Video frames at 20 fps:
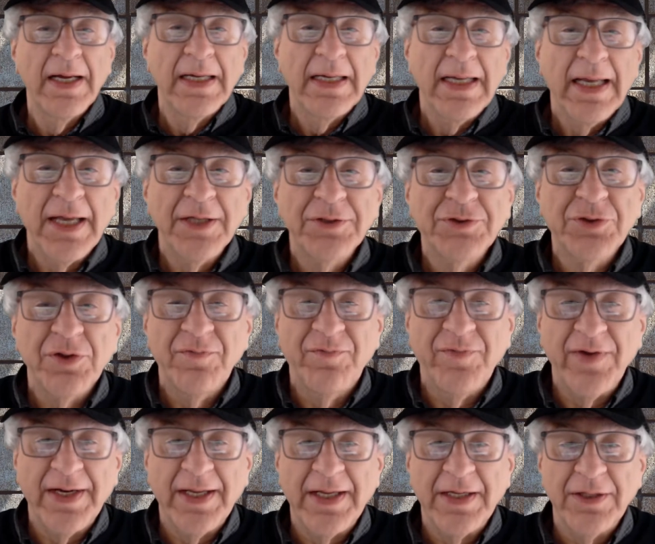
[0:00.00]
Intro
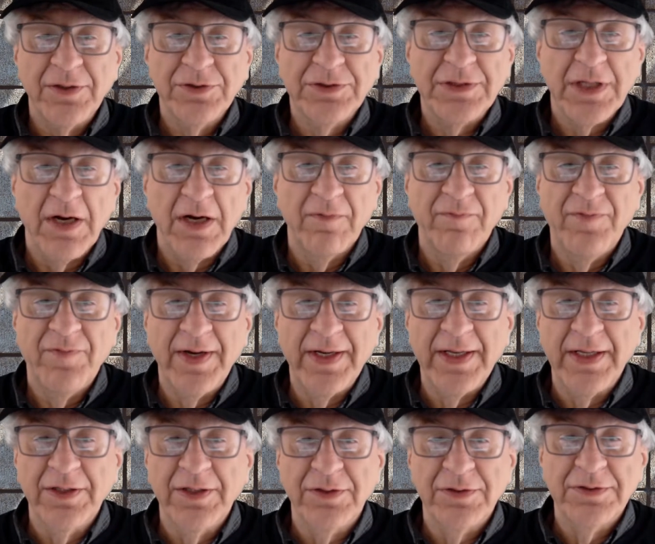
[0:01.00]
videos are
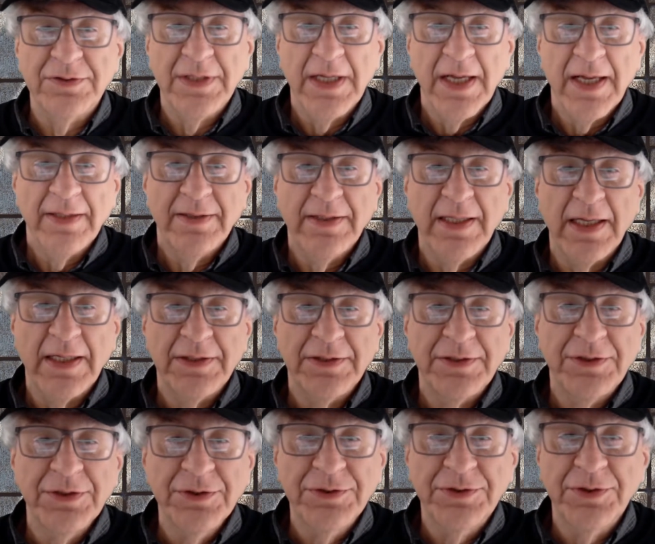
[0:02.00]
videos that
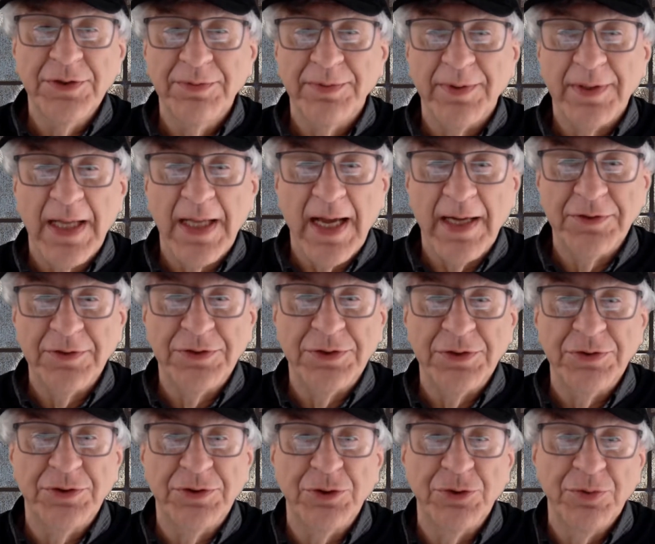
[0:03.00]
YouTube allows
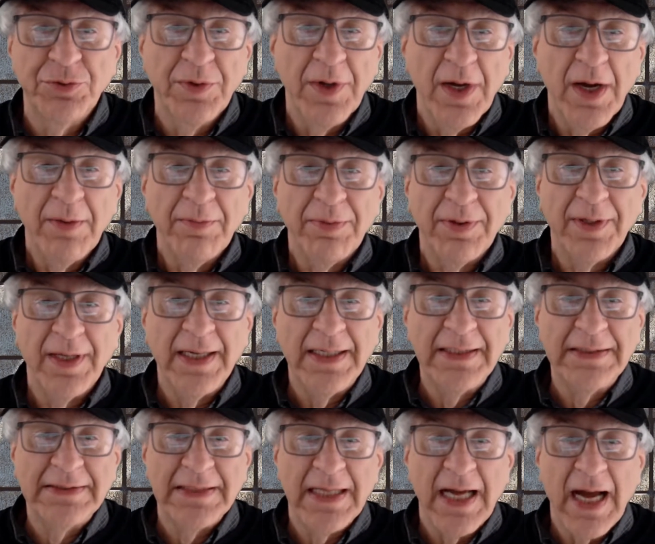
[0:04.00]
you to
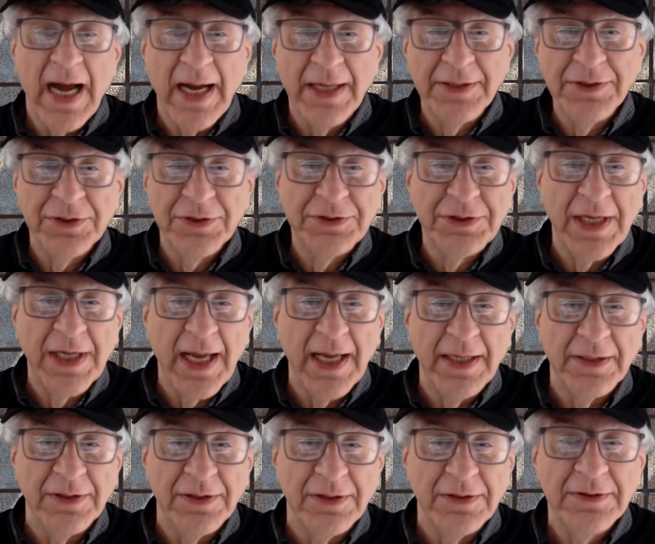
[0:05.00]
place on your
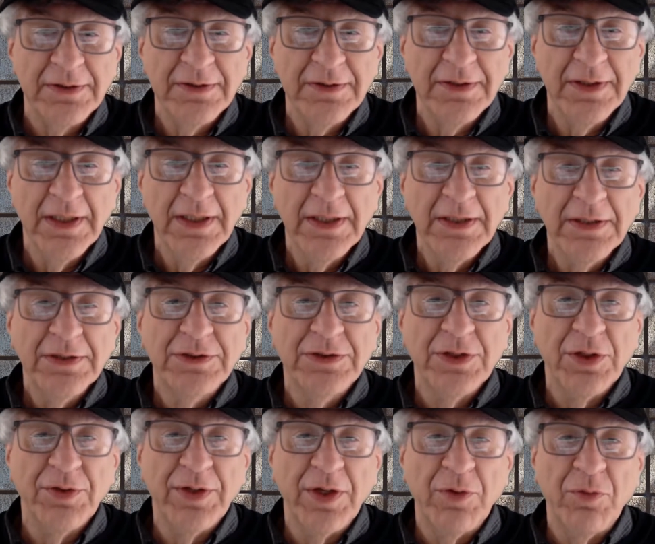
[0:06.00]
channel
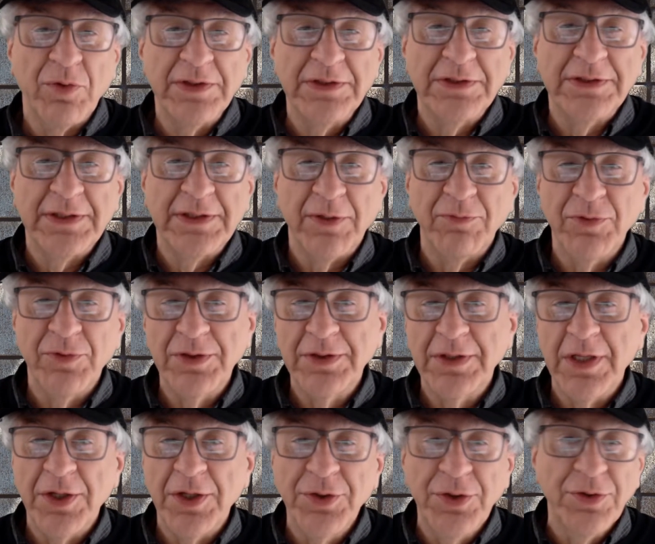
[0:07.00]
so that when
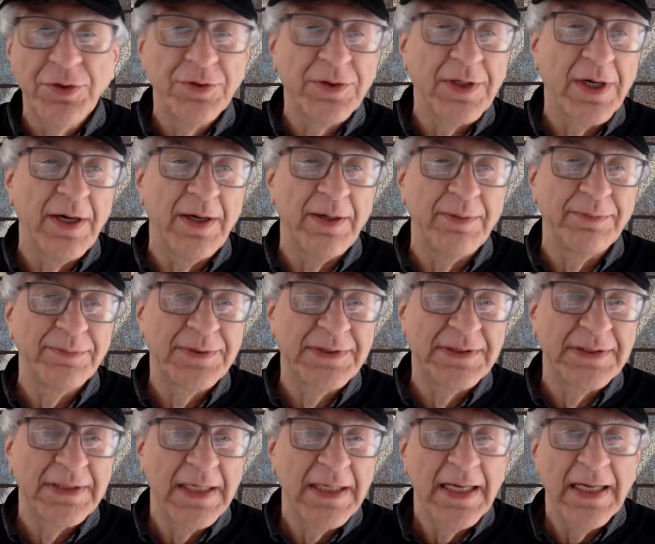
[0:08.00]
someone new
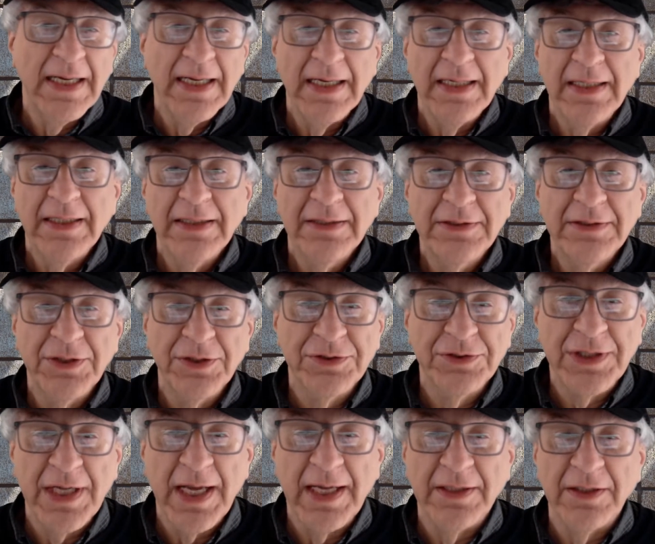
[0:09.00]
comes to your
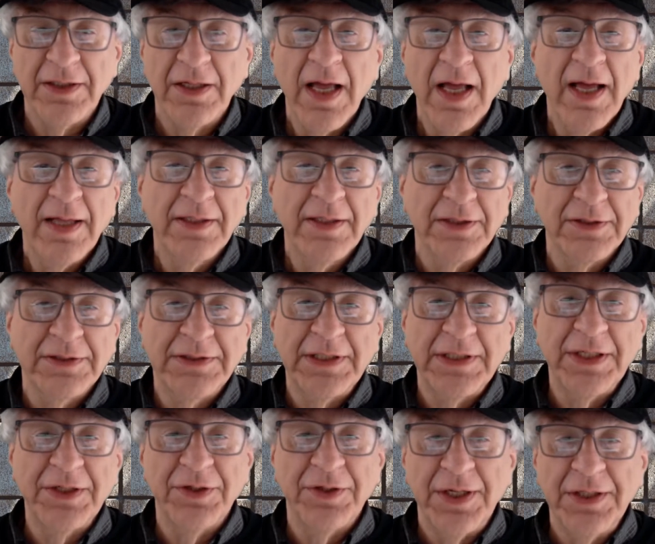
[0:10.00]
channel, they'll
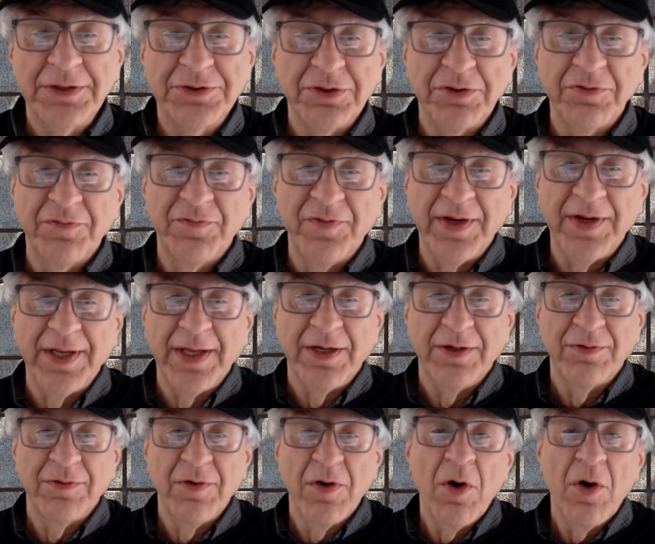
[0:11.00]
see your intro video.